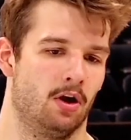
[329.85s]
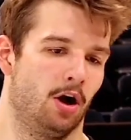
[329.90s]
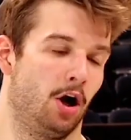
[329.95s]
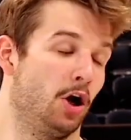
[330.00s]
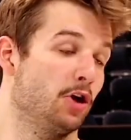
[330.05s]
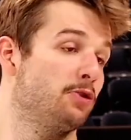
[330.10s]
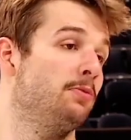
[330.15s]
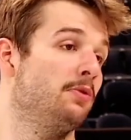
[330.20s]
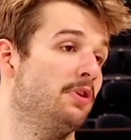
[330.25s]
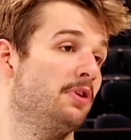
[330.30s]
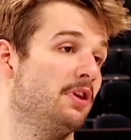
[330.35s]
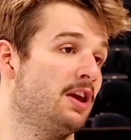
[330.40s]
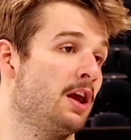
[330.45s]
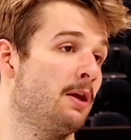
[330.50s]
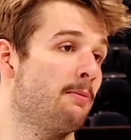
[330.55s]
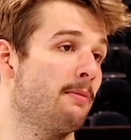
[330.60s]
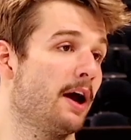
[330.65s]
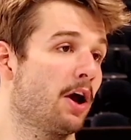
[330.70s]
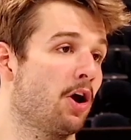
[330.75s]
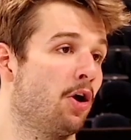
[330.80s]
ultimately came
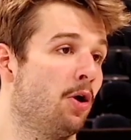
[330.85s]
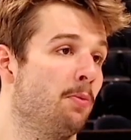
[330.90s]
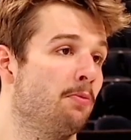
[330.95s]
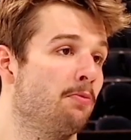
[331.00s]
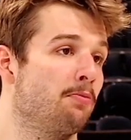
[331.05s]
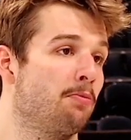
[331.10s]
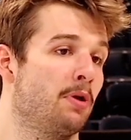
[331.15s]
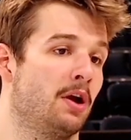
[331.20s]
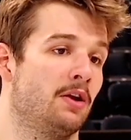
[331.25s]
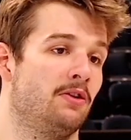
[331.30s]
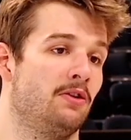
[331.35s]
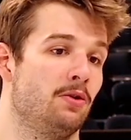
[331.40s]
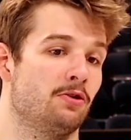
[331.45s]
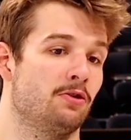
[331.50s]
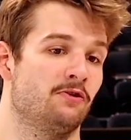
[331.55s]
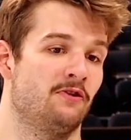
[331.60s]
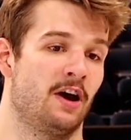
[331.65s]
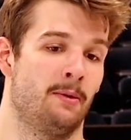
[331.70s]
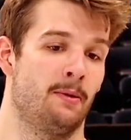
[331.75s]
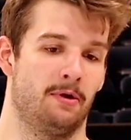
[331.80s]
back home to play at the U
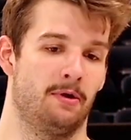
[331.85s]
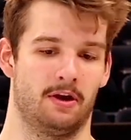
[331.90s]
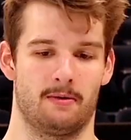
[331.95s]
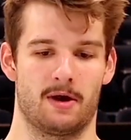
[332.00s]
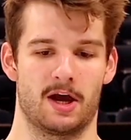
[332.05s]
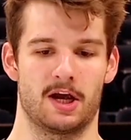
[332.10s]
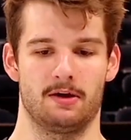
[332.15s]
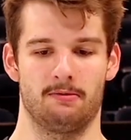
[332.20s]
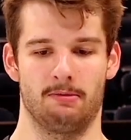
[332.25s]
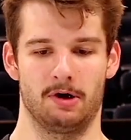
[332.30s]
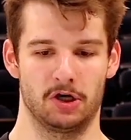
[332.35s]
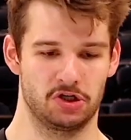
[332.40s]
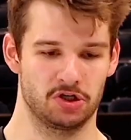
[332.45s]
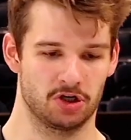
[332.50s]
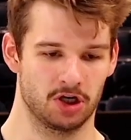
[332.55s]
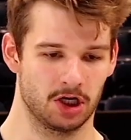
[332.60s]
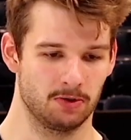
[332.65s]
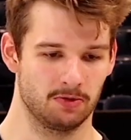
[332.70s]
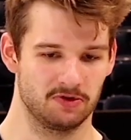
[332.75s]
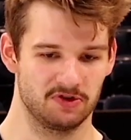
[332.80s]
of M. And my
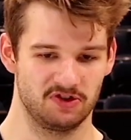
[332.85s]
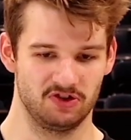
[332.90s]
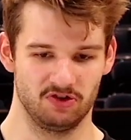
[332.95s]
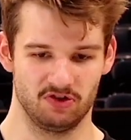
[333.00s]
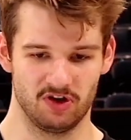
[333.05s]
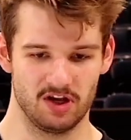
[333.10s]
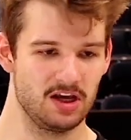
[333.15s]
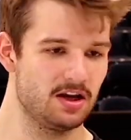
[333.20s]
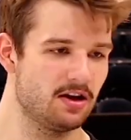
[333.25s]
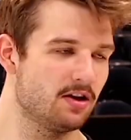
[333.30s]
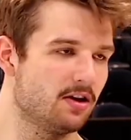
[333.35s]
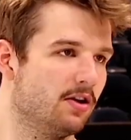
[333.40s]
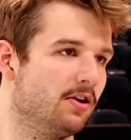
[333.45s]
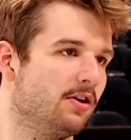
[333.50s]
journey was unique.